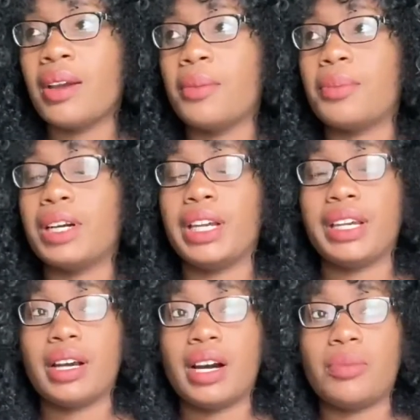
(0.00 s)

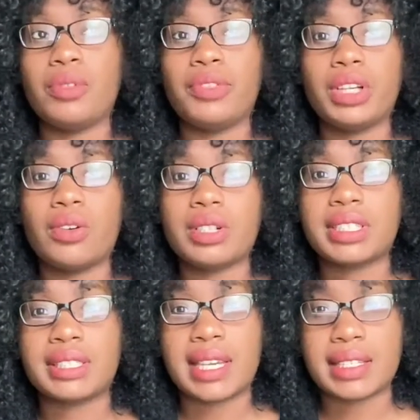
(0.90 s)
But moving on
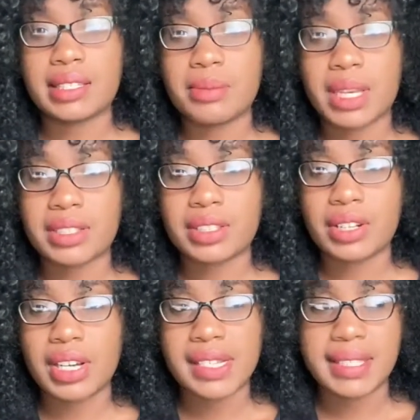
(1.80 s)
to second
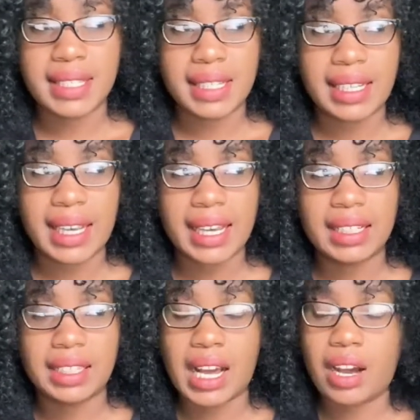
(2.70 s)
semester, it did get
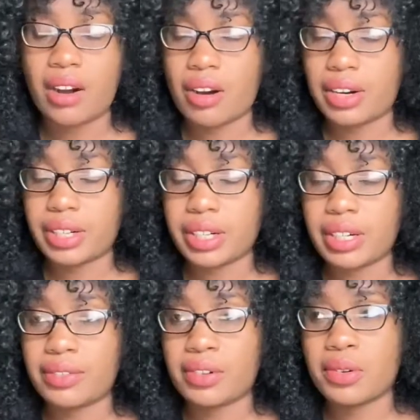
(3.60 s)
a lot harder,
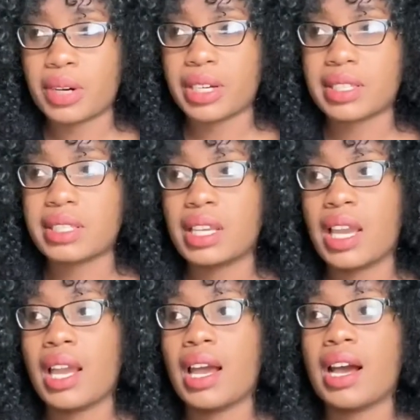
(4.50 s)
of course.
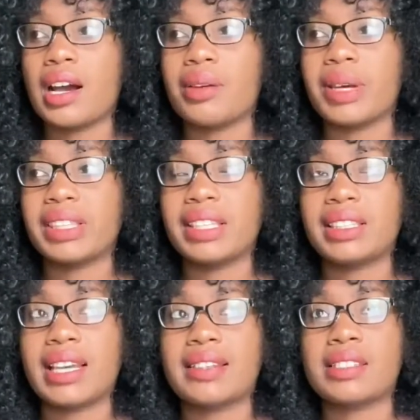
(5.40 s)
I
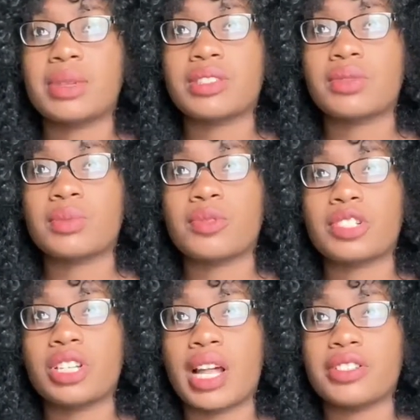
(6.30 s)
think that semester was more
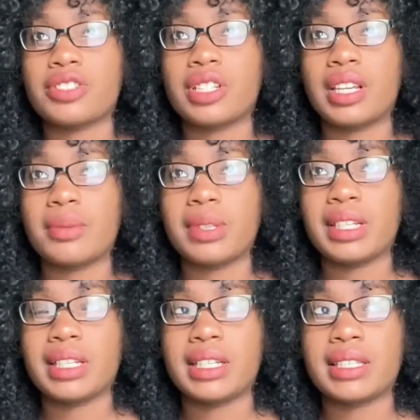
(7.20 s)
challenging
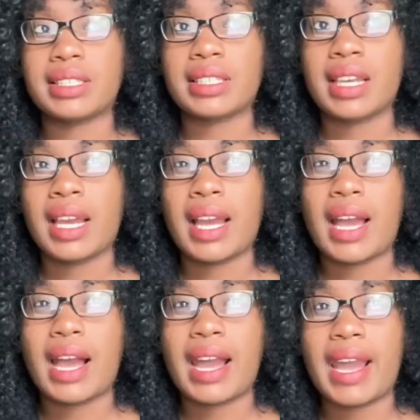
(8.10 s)
because
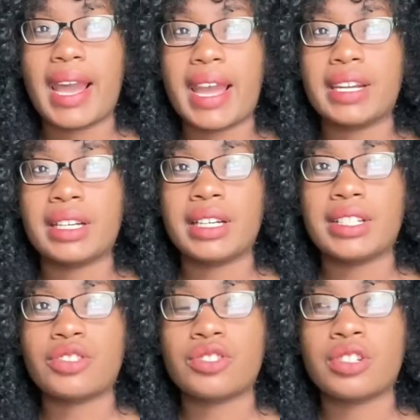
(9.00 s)
I had
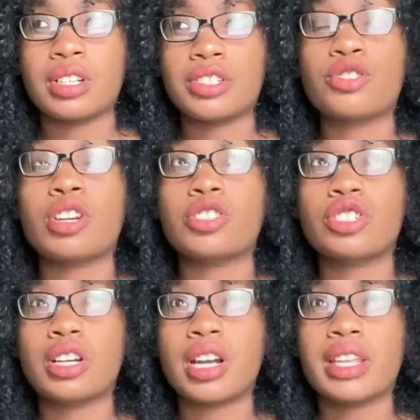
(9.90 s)
a
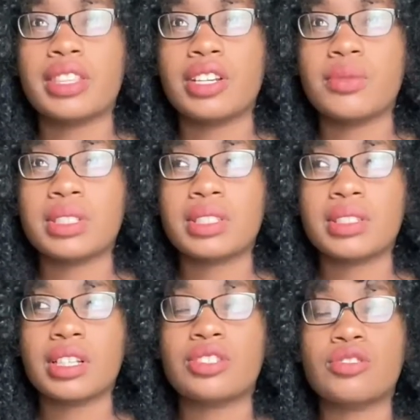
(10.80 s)
structure, I think it
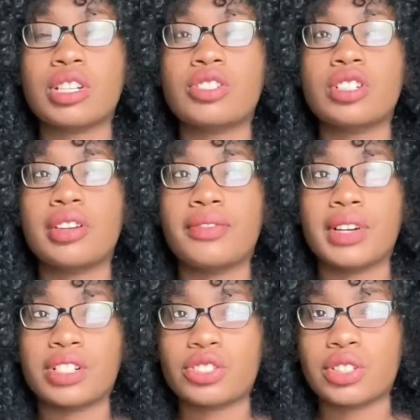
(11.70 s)
was a structure and function